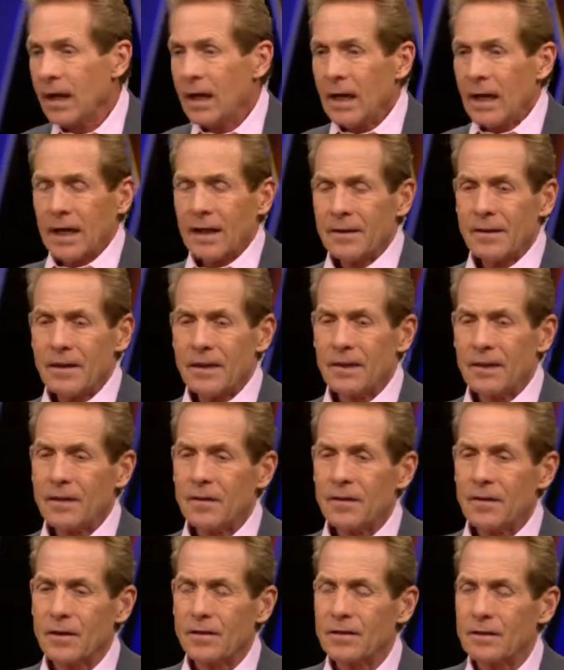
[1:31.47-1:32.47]
And then
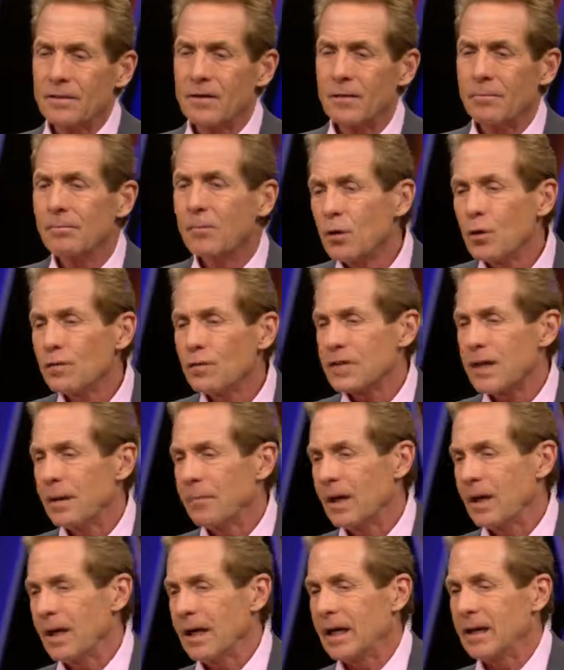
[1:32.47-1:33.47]
the moves they
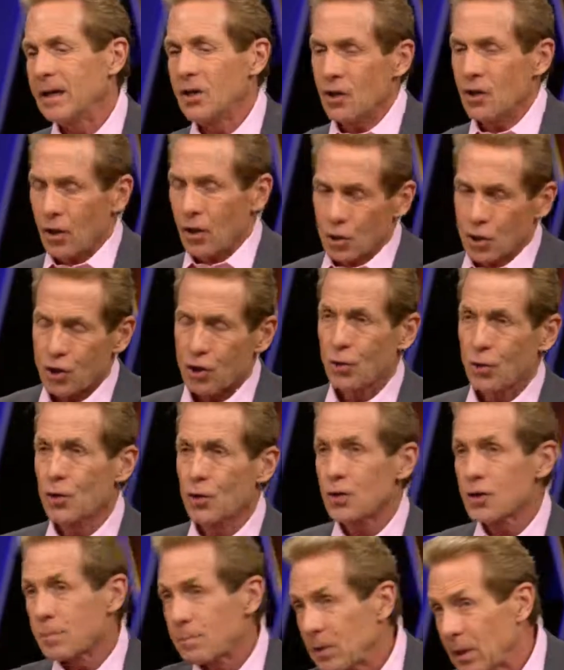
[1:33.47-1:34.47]
made, no
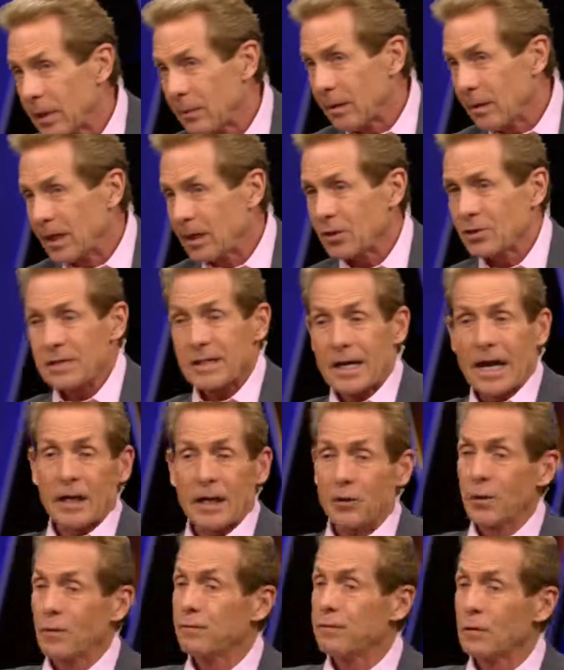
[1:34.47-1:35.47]
shooters, playmakers, I
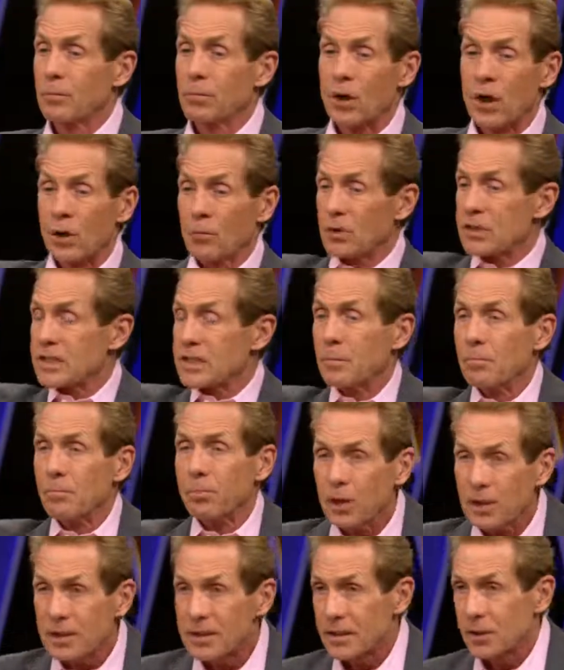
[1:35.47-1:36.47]
don't know if LeBron was
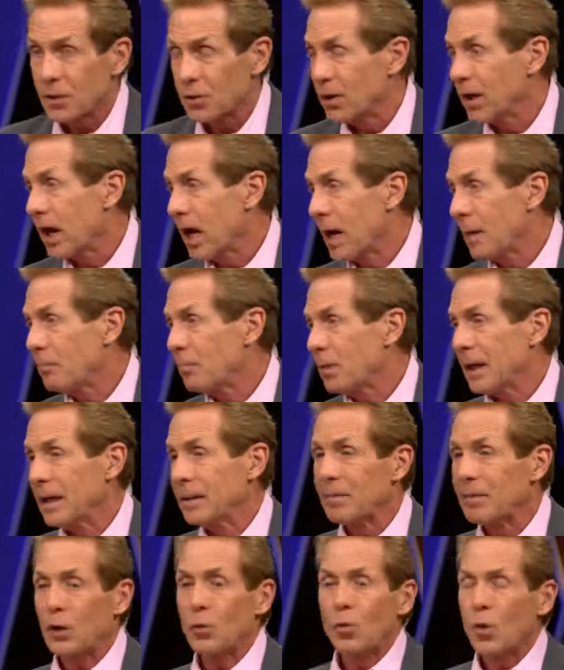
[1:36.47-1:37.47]
complicit or not, but
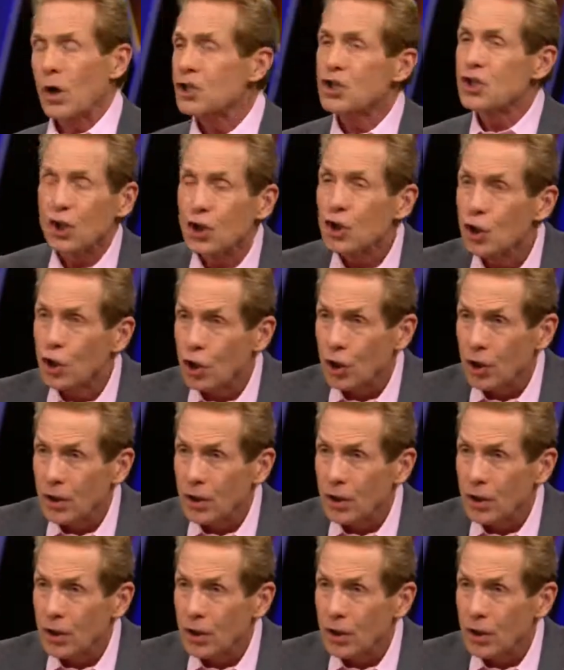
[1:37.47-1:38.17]
it wasn't good.